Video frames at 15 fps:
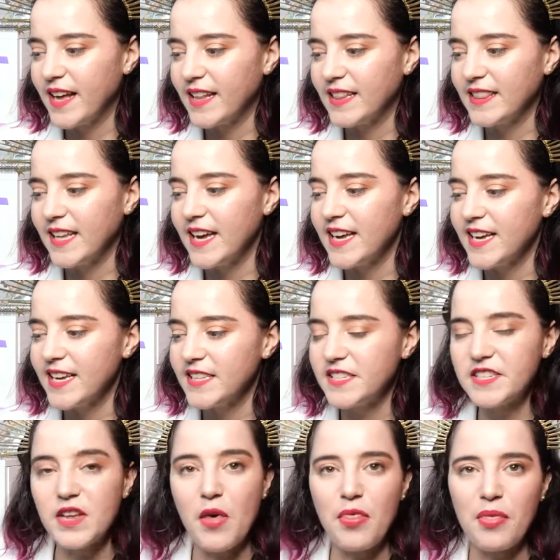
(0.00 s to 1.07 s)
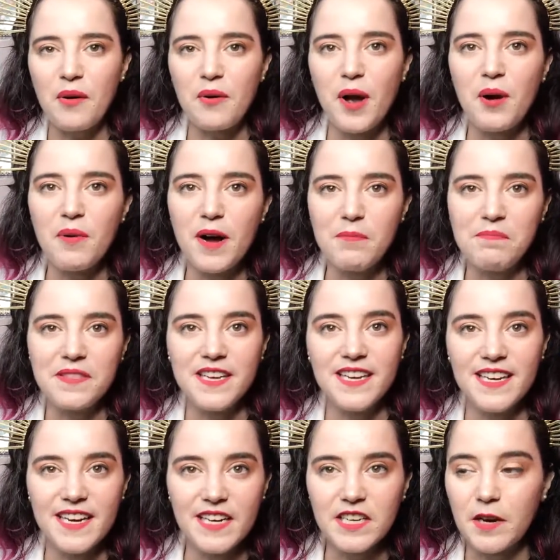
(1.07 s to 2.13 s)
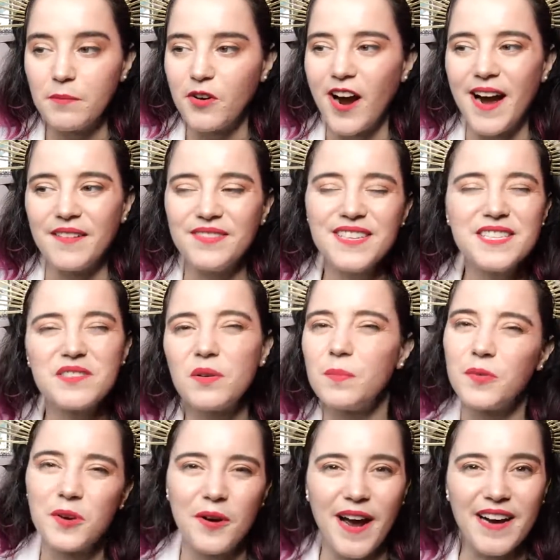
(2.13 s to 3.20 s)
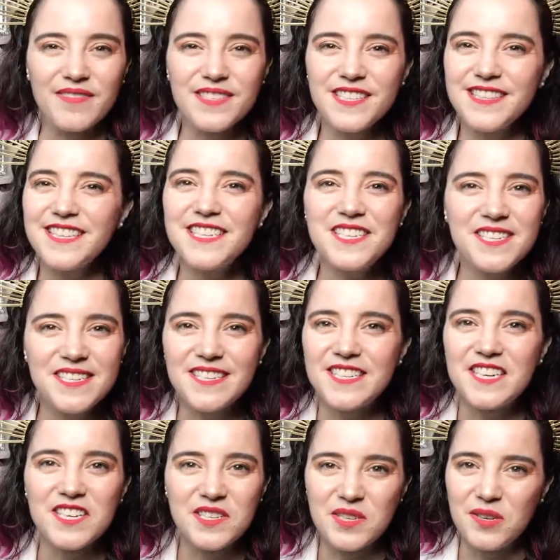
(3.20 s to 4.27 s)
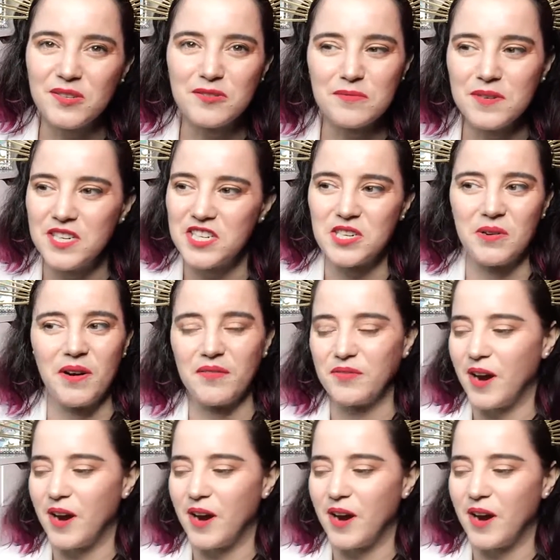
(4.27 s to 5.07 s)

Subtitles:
let's throw up the income graph. Let's throw up the graphs. This is just an excuse for me to show off